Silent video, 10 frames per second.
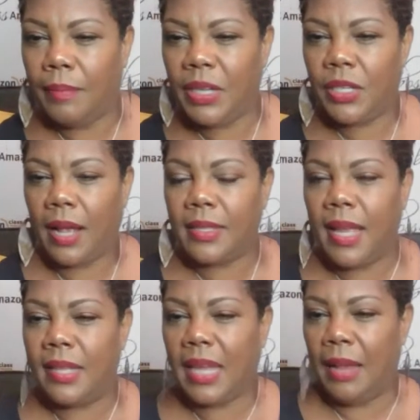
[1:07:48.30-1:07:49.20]
Michelle
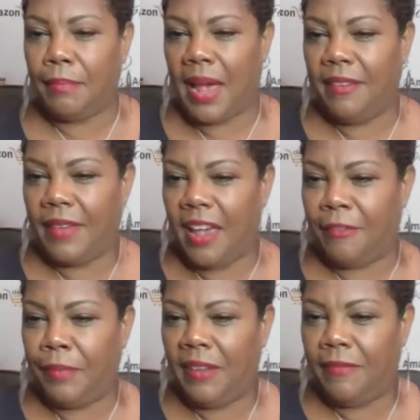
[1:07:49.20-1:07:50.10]
says, in my
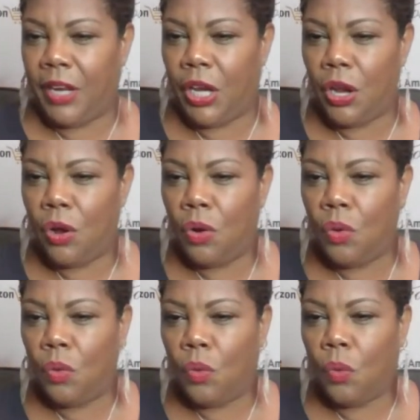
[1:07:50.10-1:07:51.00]
FB
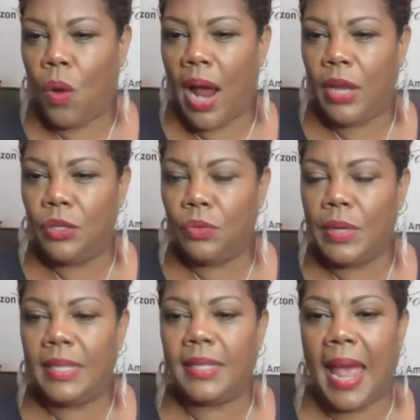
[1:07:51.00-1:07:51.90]
video, why do
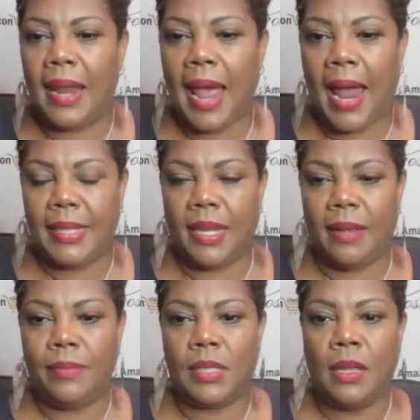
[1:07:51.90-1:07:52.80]
we scan
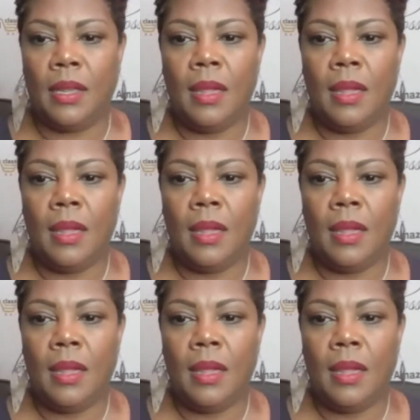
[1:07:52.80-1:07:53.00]
items?